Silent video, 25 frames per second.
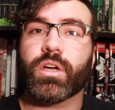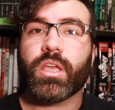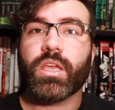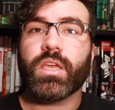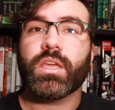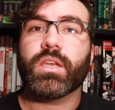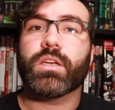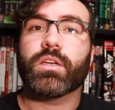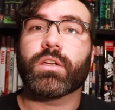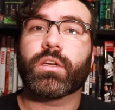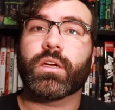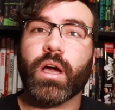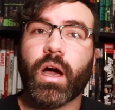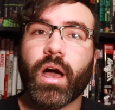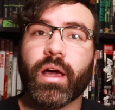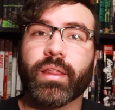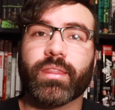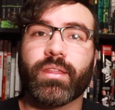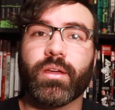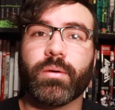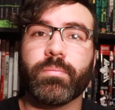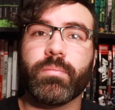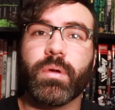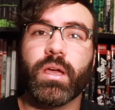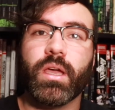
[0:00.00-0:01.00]
in
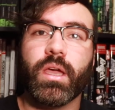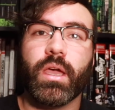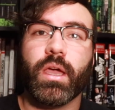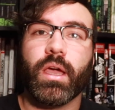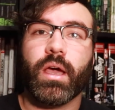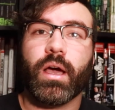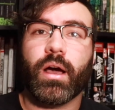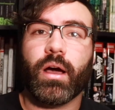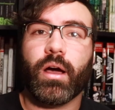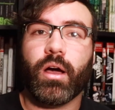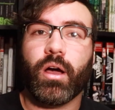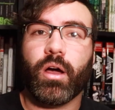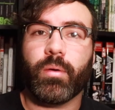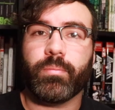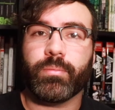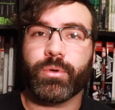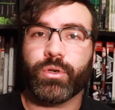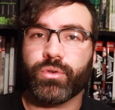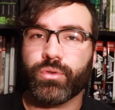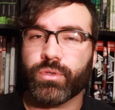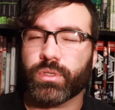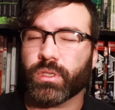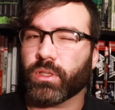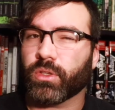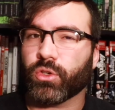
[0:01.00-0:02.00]
Gotham
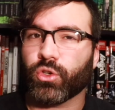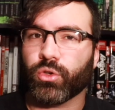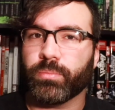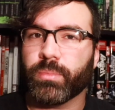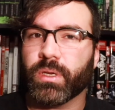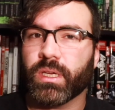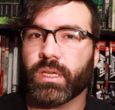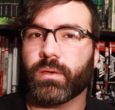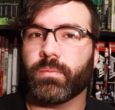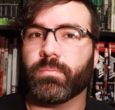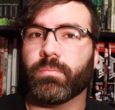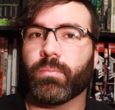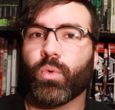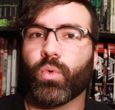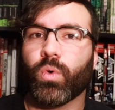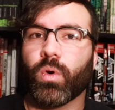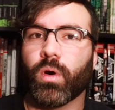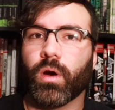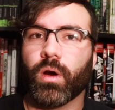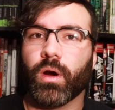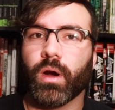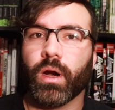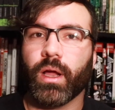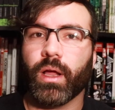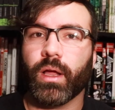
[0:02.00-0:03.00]
who's a little bit
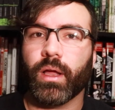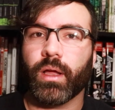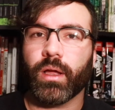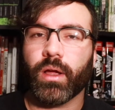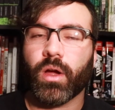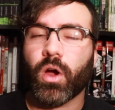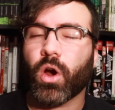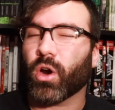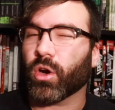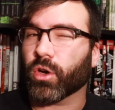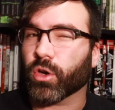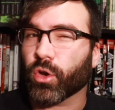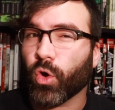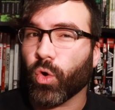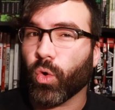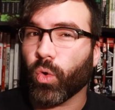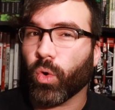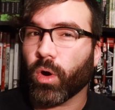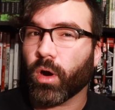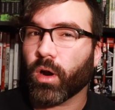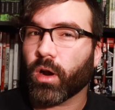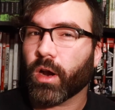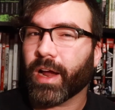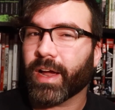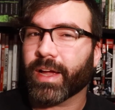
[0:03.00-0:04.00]
more
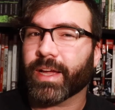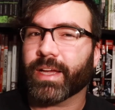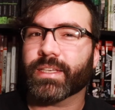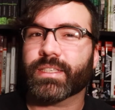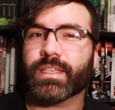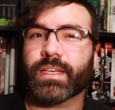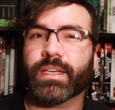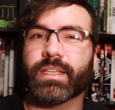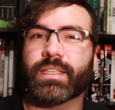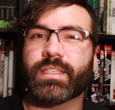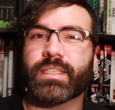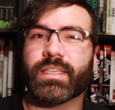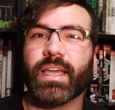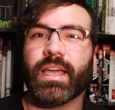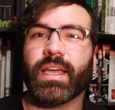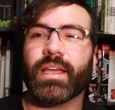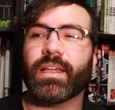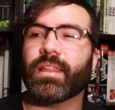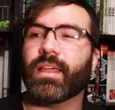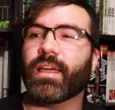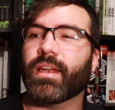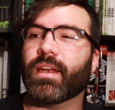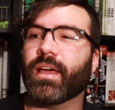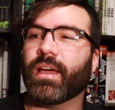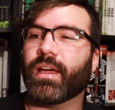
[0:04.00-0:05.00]
hardcore, I guess I could say,
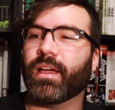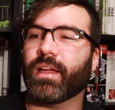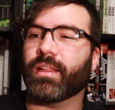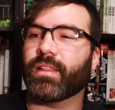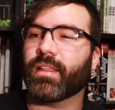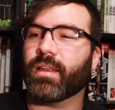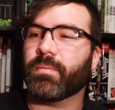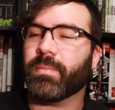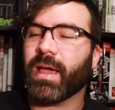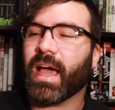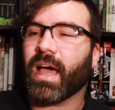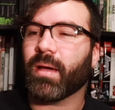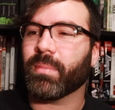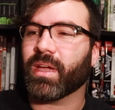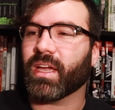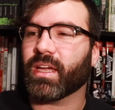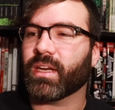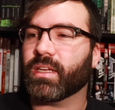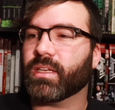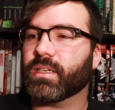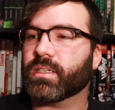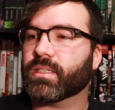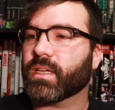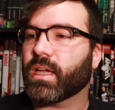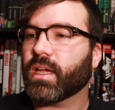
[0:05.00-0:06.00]
than Batman
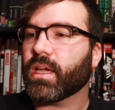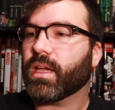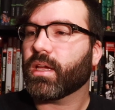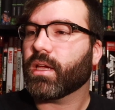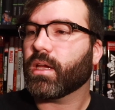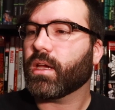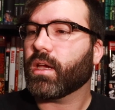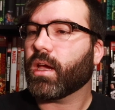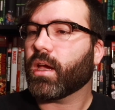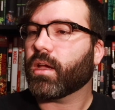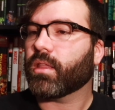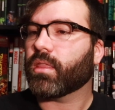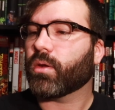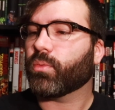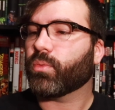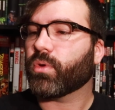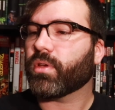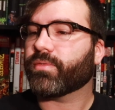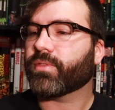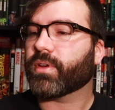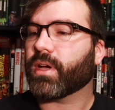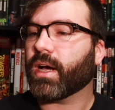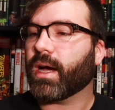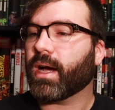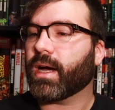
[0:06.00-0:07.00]
is. And then
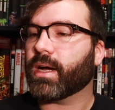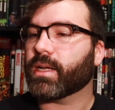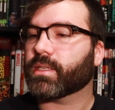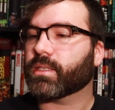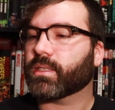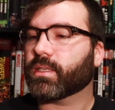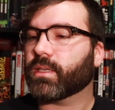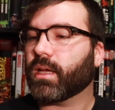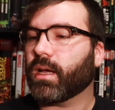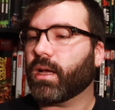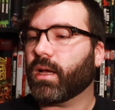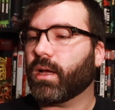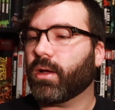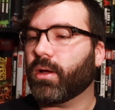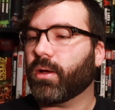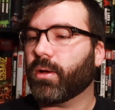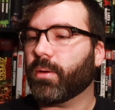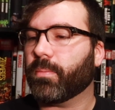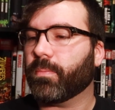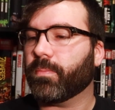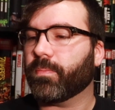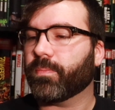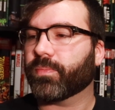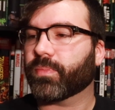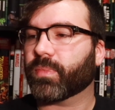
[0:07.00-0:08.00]
we've got
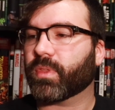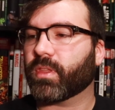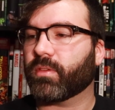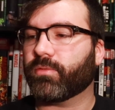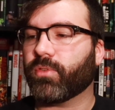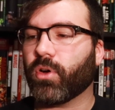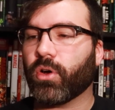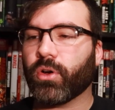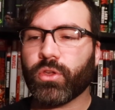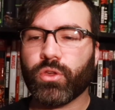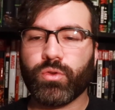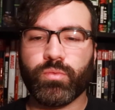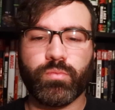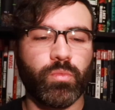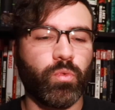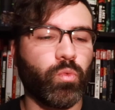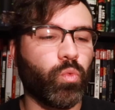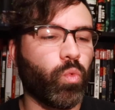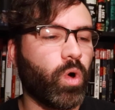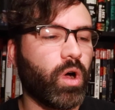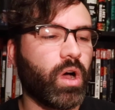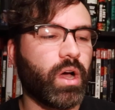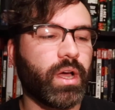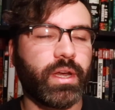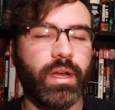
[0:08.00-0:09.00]
Volume
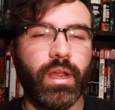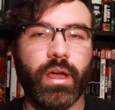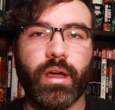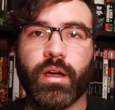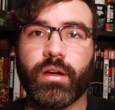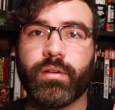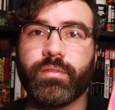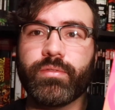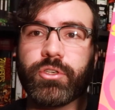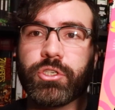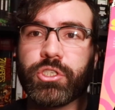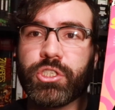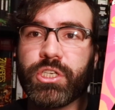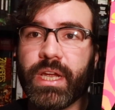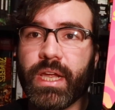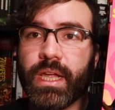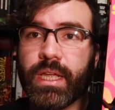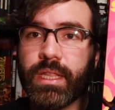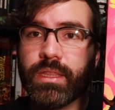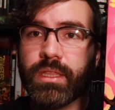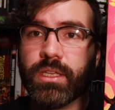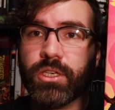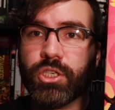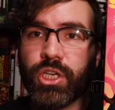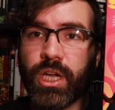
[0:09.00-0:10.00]
1 of
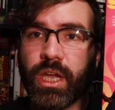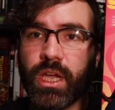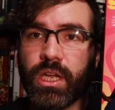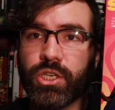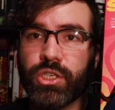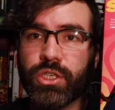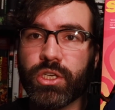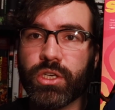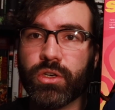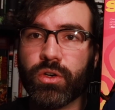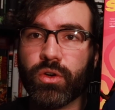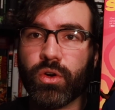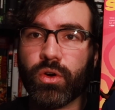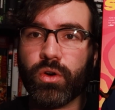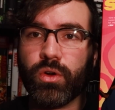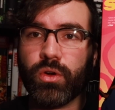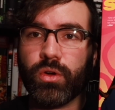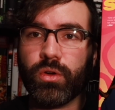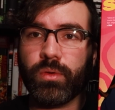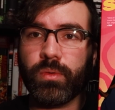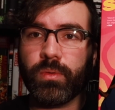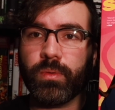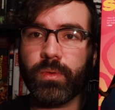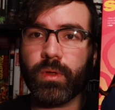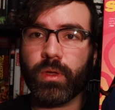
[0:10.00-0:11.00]
Shade the Changing
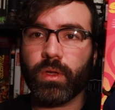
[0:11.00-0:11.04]
Girl,